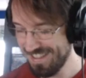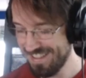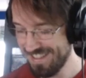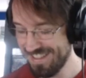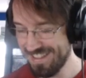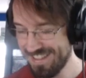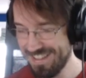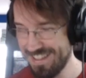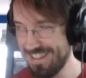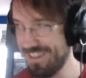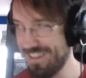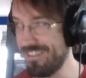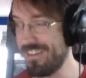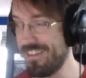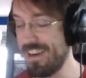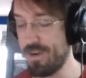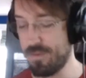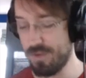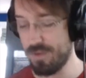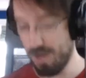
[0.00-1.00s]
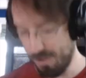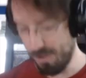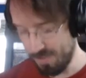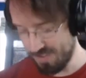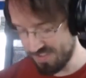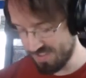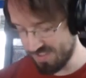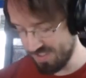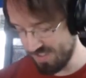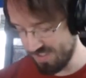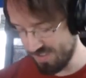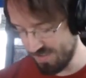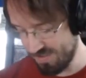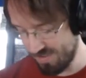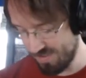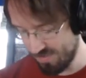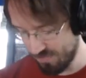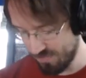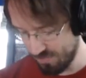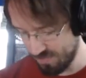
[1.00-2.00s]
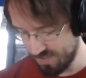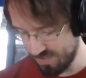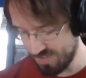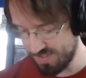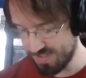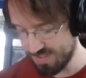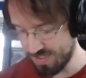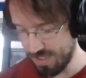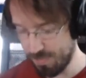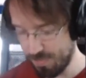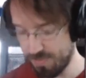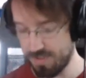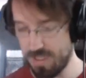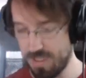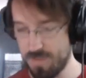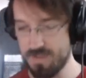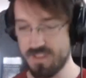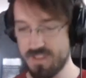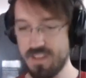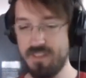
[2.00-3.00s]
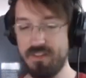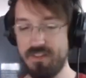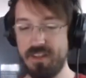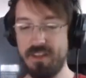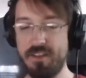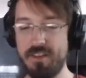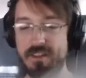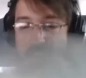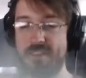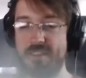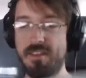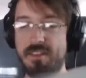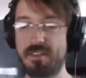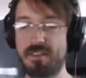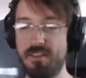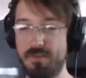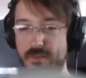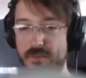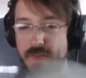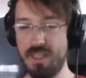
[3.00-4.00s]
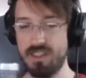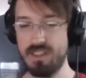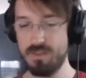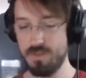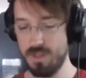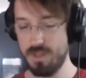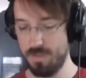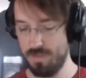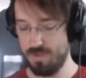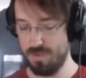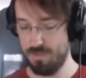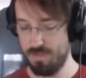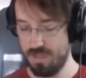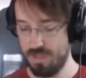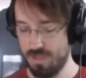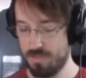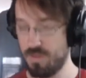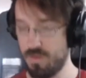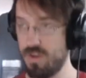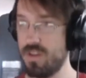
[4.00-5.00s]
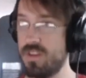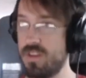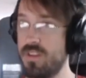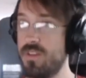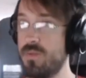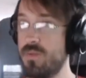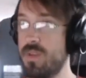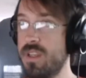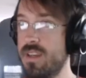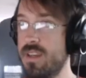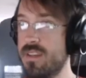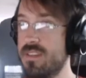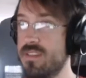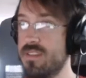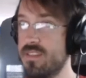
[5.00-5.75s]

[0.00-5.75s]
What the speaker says: All right, we're almost done. Just a couple names left here. Mix them up and pick one. We got